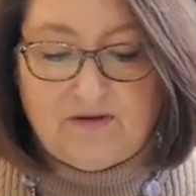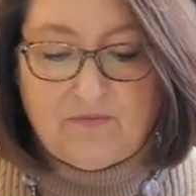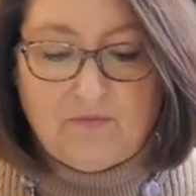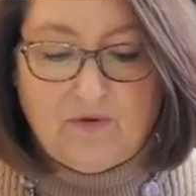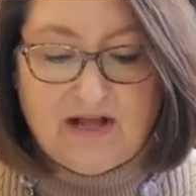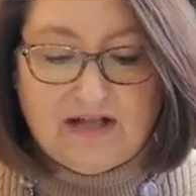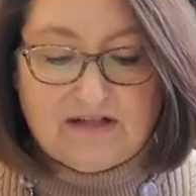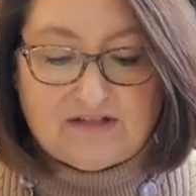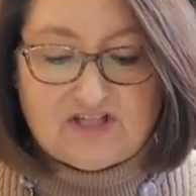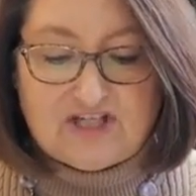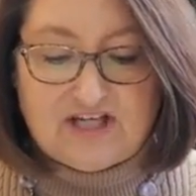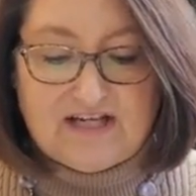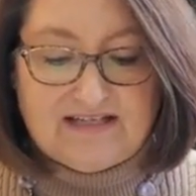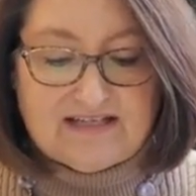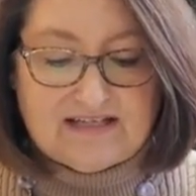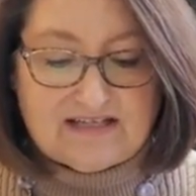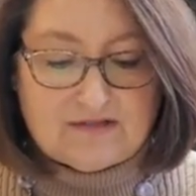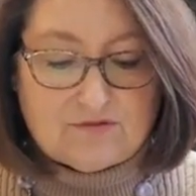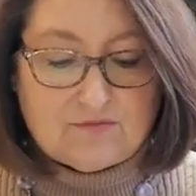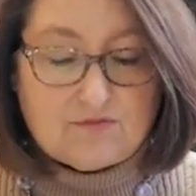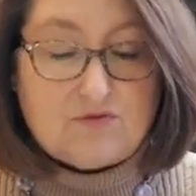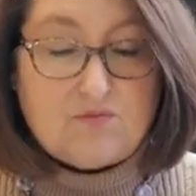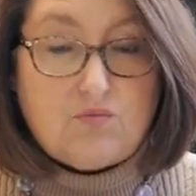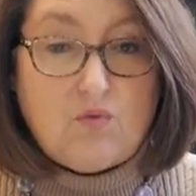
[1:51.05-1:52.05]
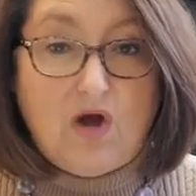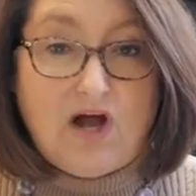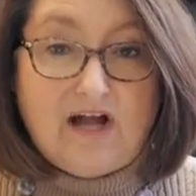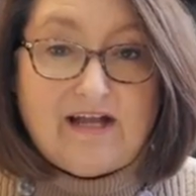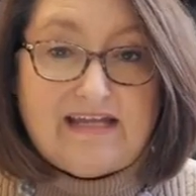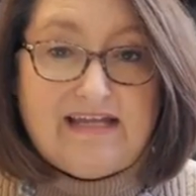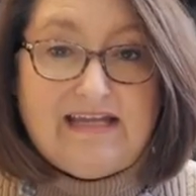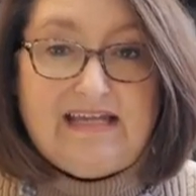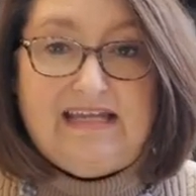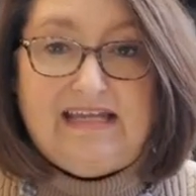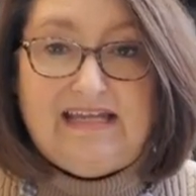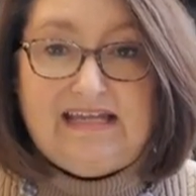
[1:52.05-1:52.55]
and while Jesus was
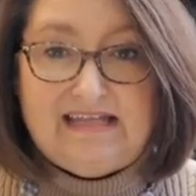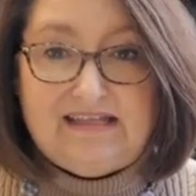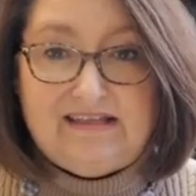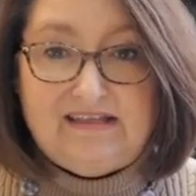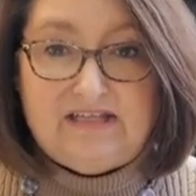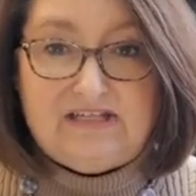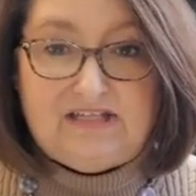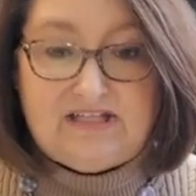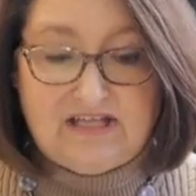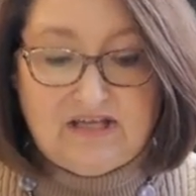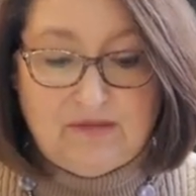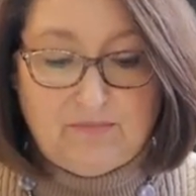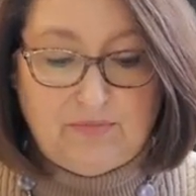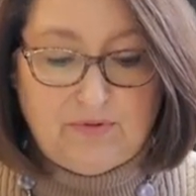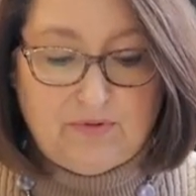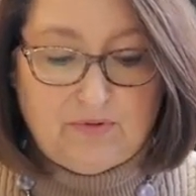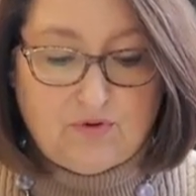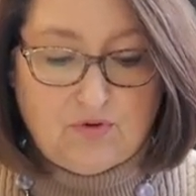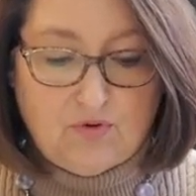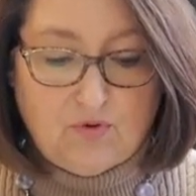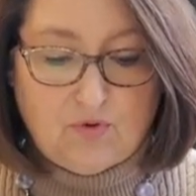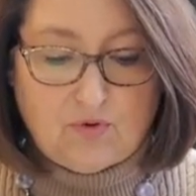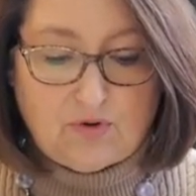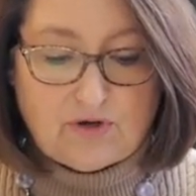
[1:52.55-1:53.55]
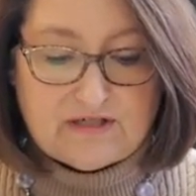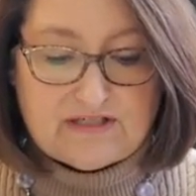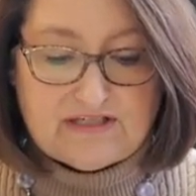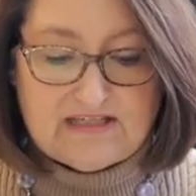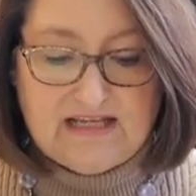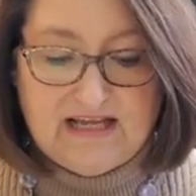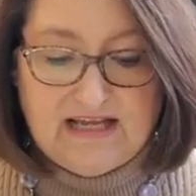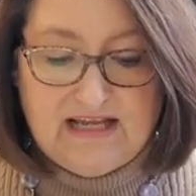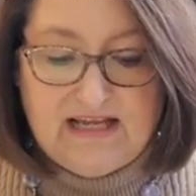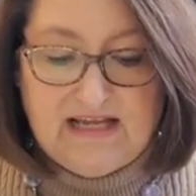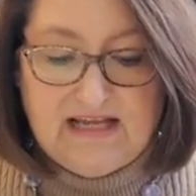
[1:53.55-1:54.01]
walking in the temple courts,